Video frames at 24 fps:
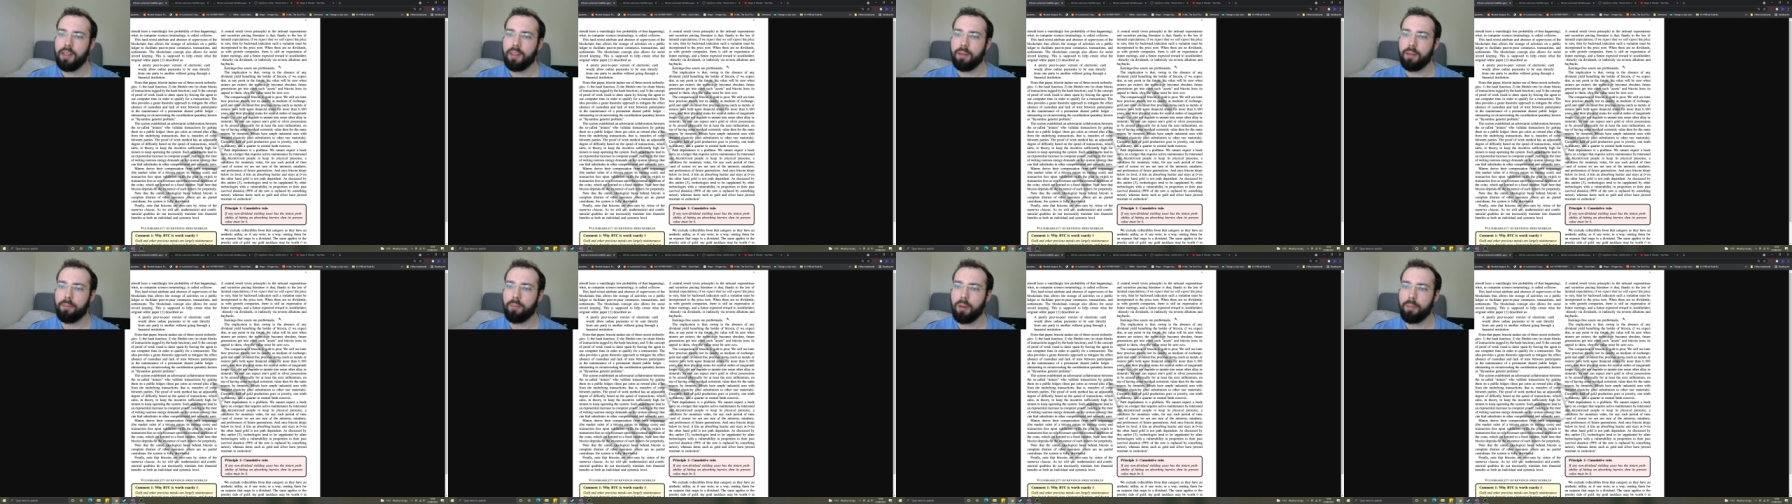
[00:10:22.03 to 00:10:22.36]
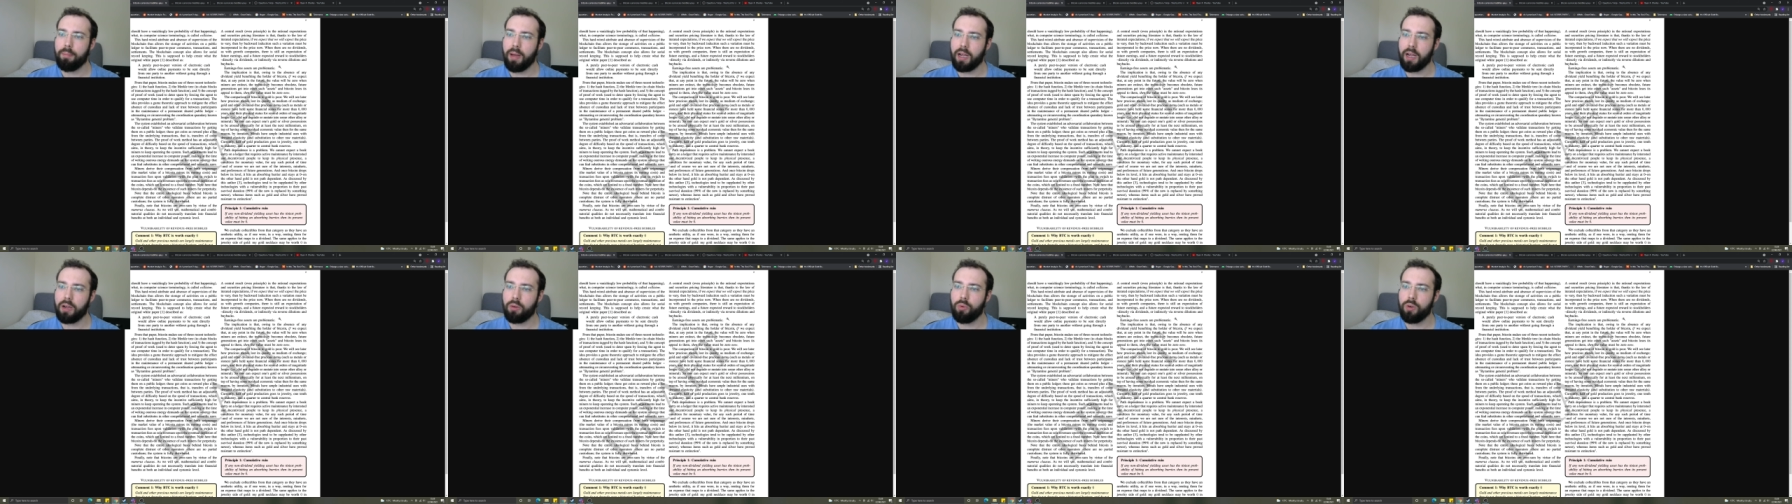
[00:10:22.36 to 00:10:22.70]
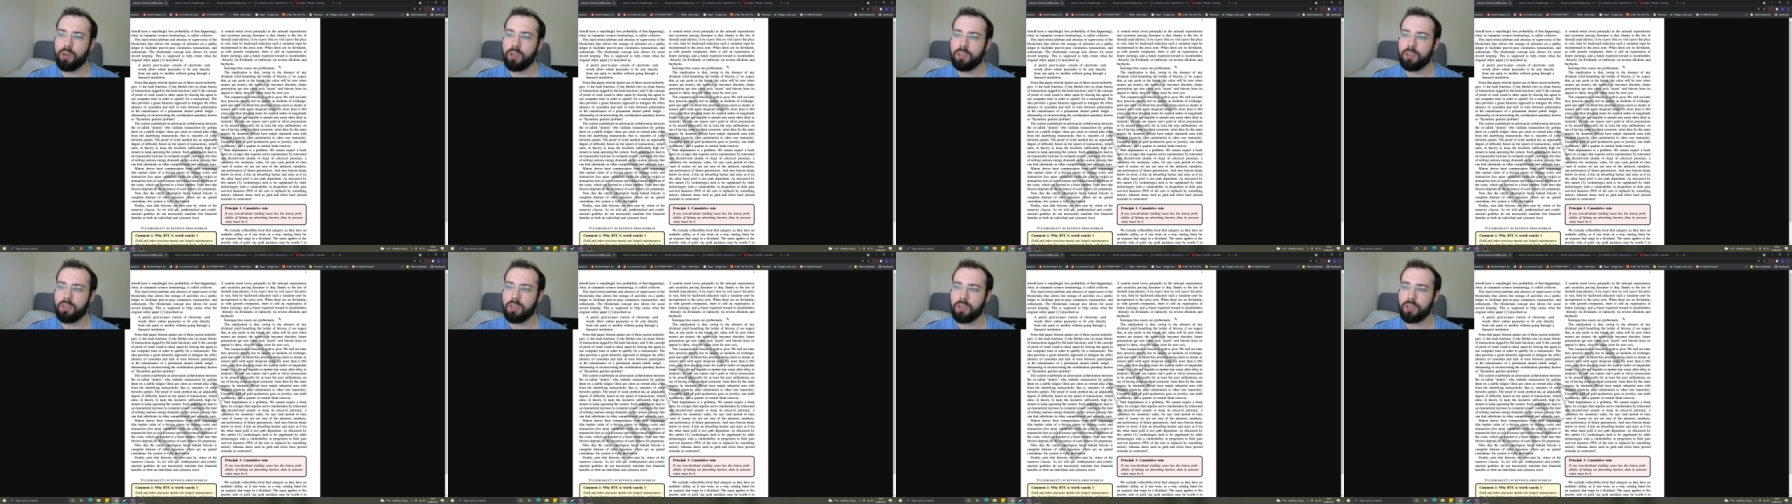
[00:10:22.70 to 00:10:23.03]
by backward
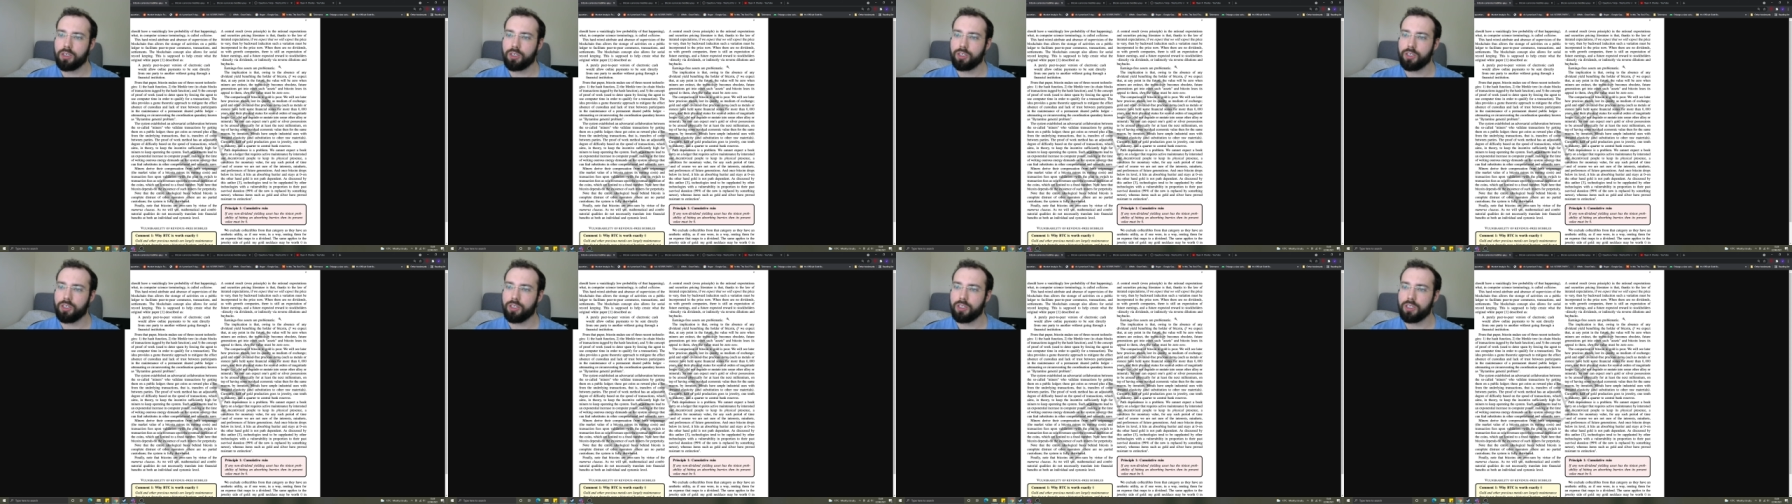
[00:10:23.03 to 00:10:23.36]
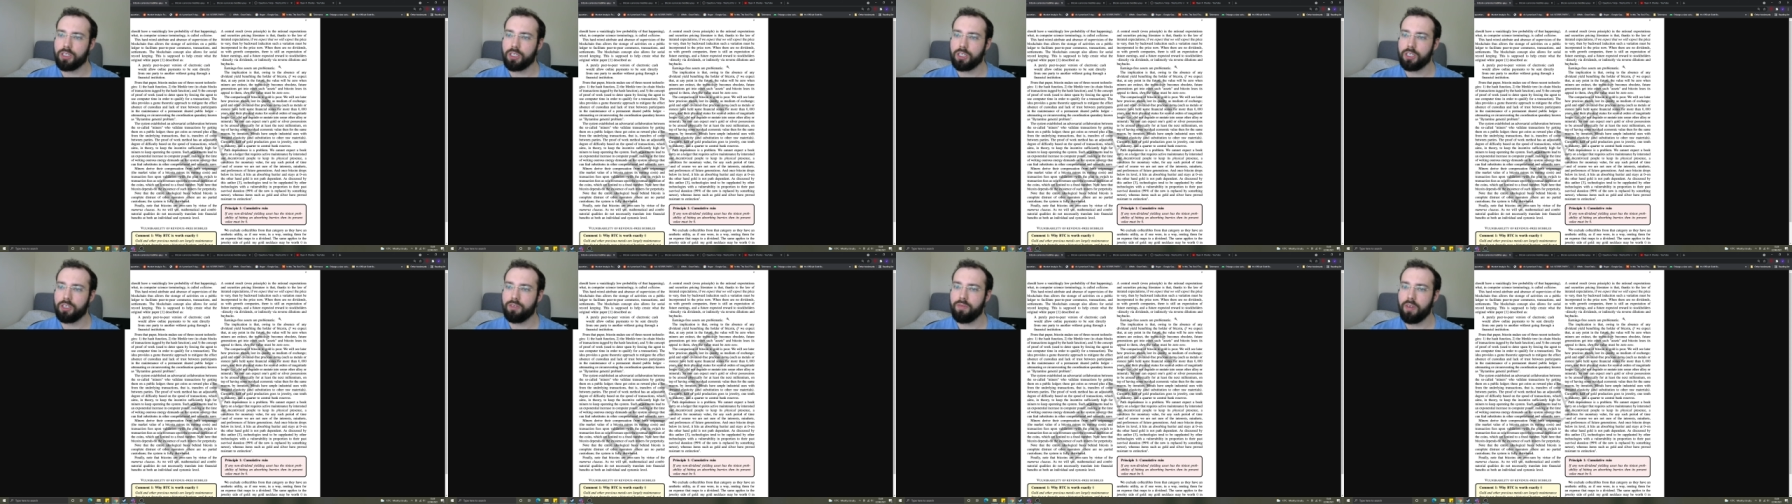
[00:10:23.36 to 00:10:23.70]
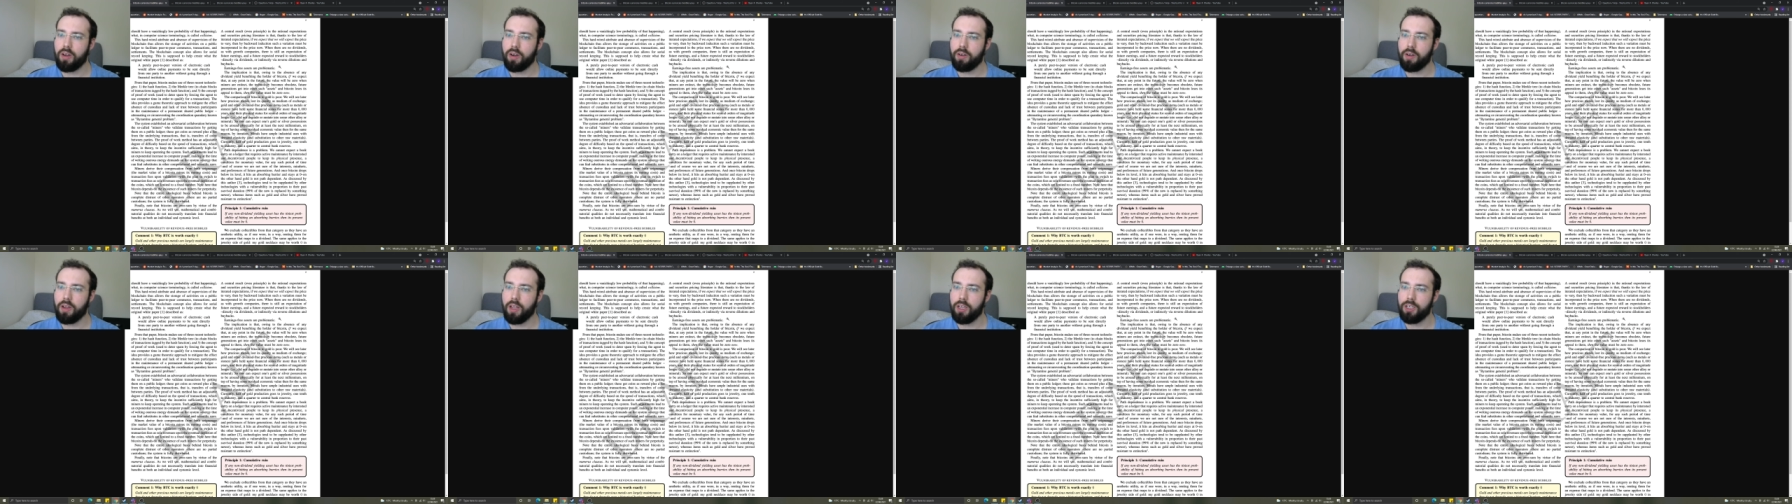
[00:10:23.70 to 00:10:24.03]
induction, such a
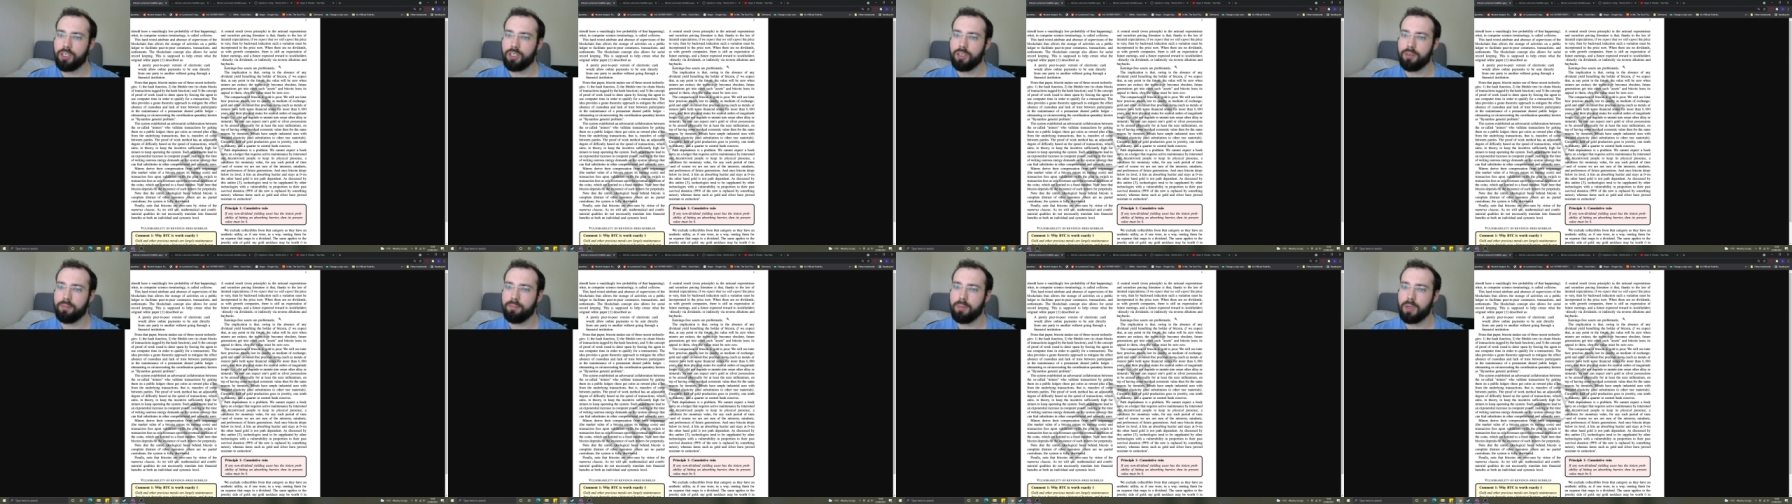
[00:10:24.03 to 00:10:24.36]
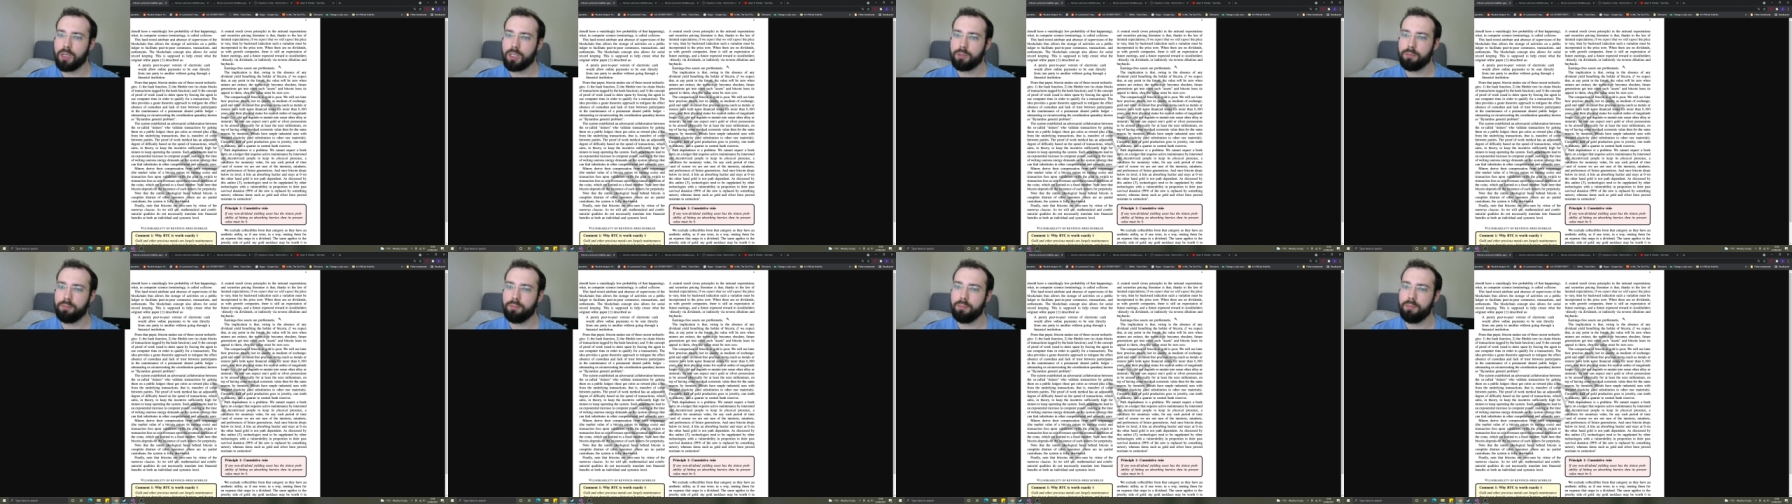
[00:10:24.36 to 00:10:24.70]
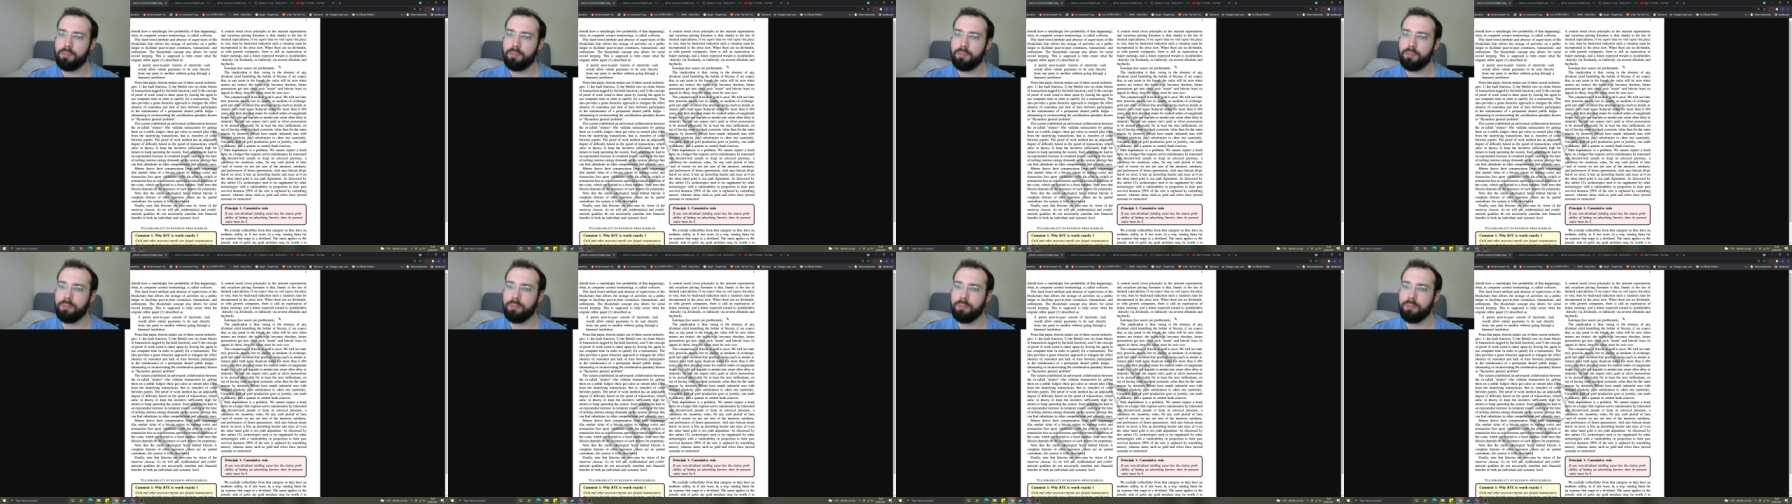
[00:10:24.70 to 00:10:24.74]
variation much,